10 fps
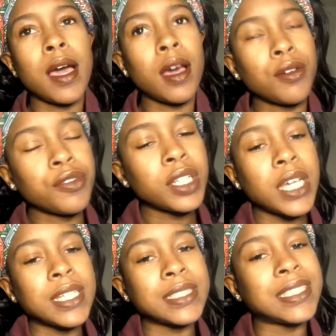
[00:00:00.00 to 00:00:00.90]
I feel
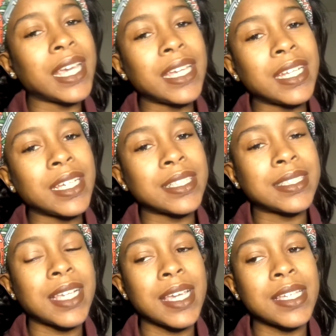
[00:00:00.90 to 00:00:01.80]
like dating
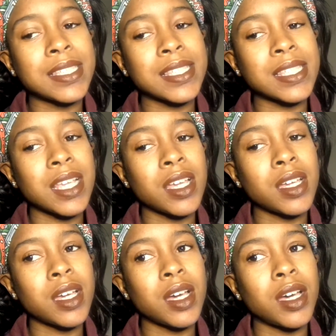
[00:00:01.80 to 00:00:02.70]
takes
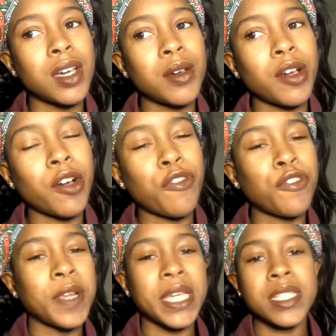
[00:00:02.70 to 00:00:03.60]

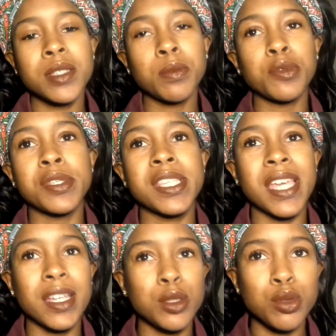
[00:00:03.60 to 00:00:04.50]
flexible
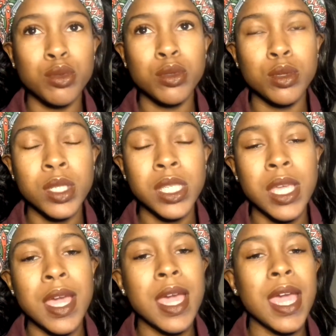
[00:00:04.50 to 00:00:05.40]
schedules,
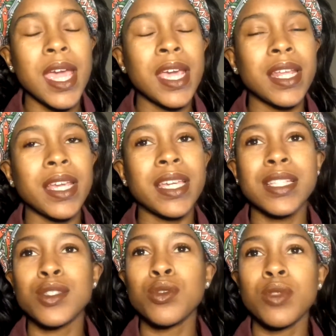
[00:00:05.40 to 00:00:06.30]
and
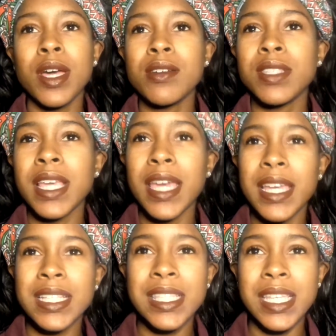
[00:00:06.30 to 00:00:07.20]
in
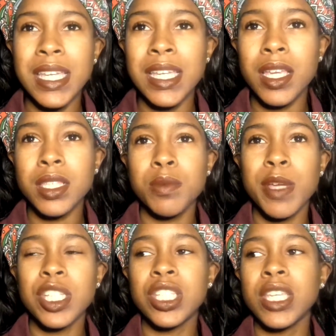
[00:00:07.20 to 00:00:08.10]
2018
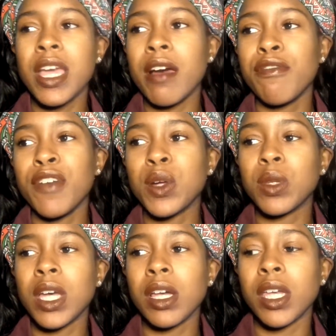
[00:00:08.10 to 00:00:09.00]
especially, I felt
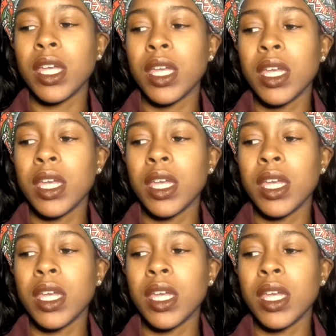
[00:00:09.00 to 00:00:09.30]
like